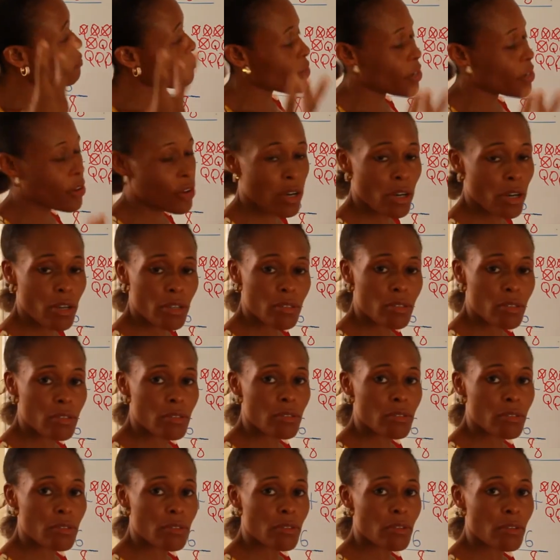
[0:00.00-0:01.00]

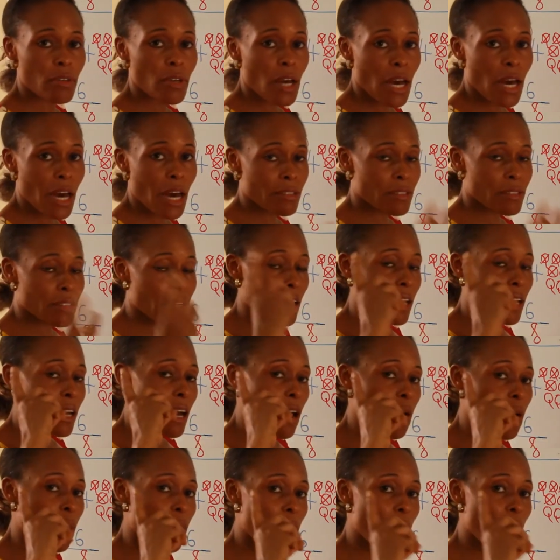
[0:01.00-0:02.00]
fingers, and take
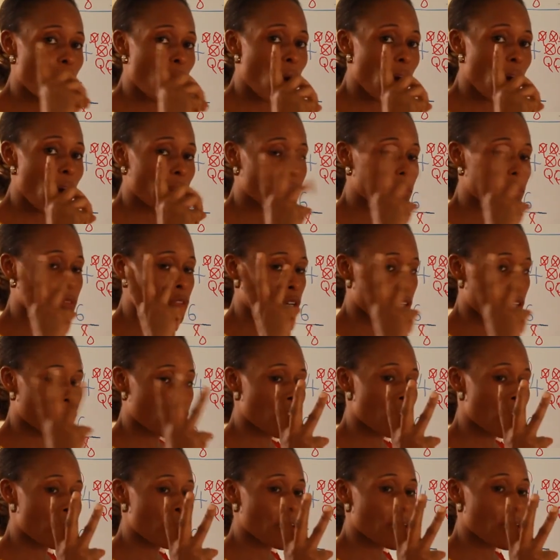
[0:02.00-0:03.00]
away 1. Your
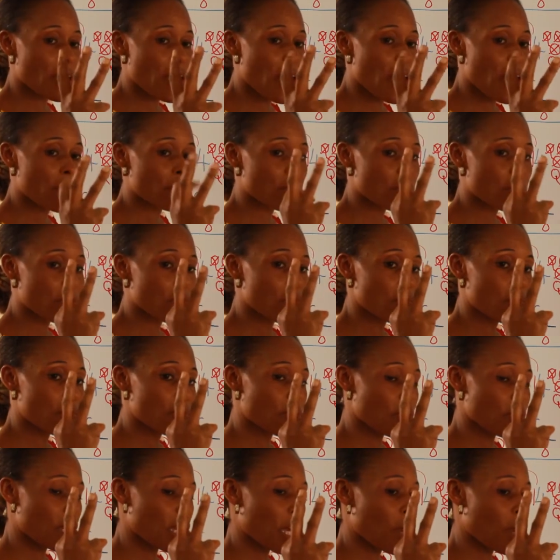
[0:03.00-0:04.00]
3 fingers,
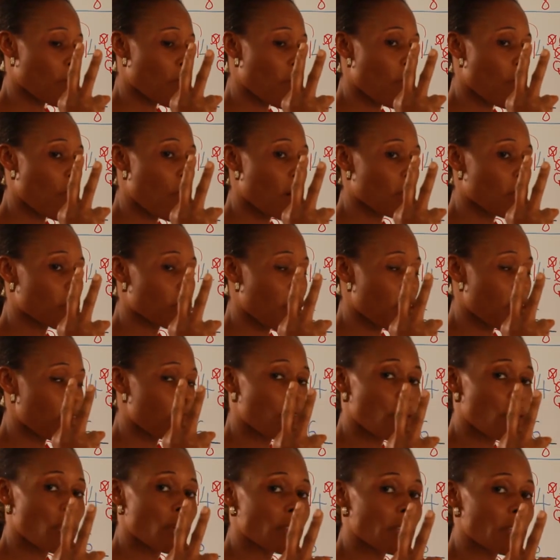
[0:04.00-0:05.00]
take away 1 by
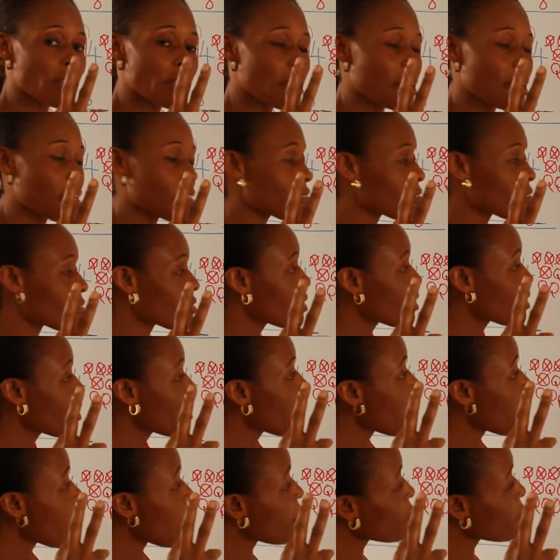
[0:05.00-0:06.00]
folding it.
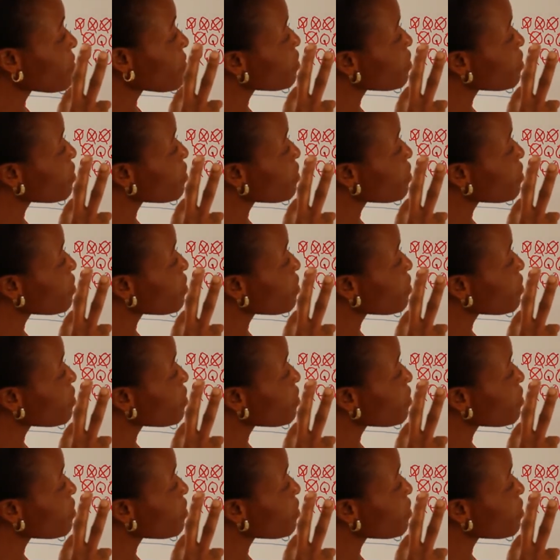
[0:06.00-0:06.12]
How